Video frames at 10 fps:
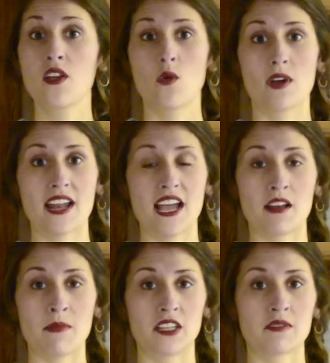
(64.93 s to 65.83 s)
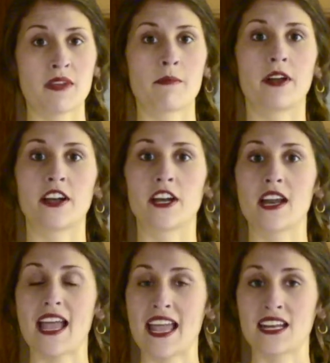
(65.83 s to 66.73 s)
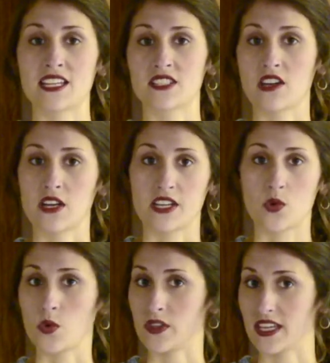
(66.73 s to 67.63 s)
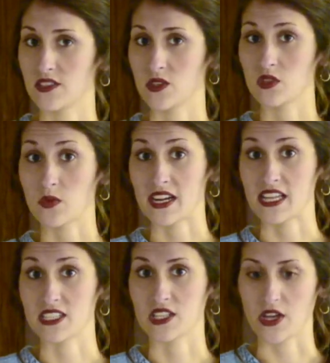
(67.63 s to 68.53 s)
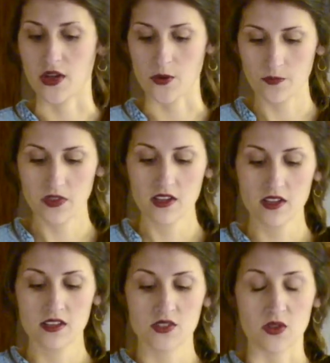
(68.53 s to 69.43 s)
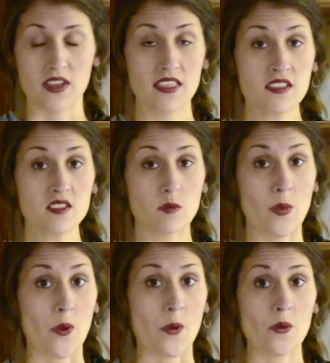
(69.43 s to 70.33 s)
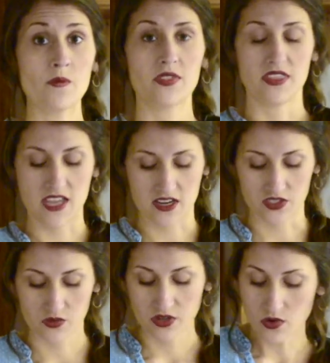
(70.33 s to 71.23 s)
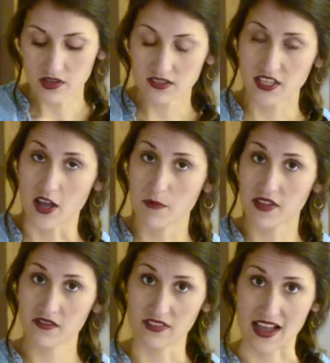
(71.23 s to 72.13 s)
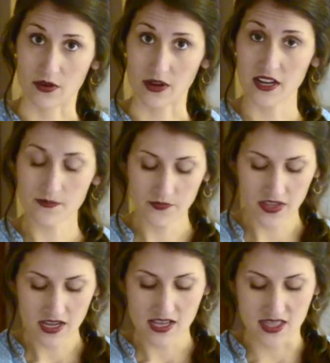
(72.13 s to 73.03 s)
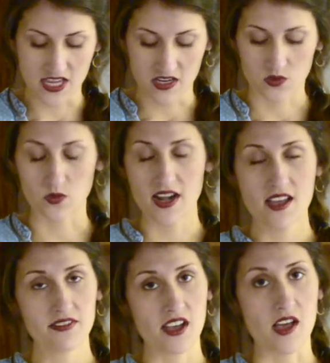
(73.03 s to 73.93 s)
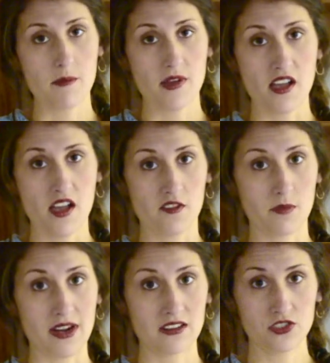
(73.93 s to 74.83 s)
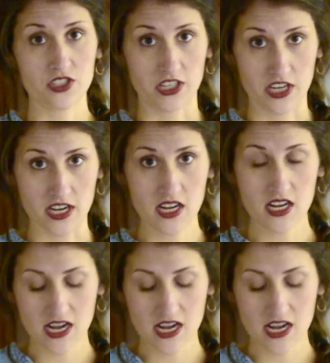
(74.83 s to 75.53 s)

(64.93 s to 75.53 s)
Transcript: went ahead and melted my butter and it's already cooling, so it's ready to go. So in this bowl, there's 3/4 cup of flour, there's 1/2 cup of brown sugar,